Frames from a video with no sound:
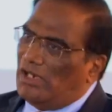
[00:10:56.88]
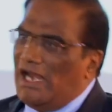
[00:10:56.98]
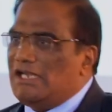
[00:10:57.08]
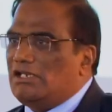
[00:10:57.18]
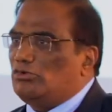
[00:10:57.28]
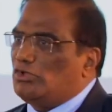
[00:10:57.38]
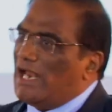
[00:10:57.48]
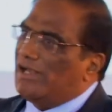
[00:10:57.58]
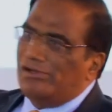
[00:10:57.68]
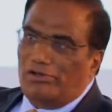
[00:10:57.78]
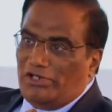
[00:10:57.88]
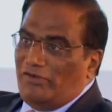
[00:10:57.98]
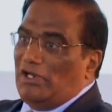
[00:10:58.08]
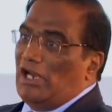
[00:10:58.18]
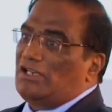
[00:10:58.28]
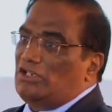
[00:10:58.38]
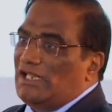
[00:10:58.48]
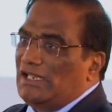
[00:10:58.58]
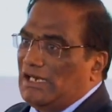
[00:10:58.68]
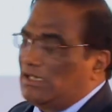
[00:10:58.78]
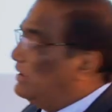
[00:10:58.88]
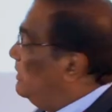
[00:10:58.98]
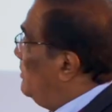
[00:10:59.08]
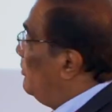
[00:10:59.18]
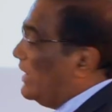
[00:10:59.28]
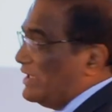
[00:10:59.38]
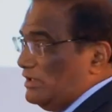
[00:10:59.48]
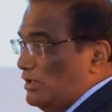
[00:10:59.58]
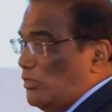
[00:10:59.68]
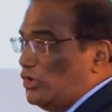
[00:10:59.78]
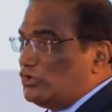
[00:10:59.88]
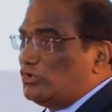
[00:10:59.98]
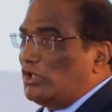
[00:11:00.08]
8 to 10 or even larger than that. But the most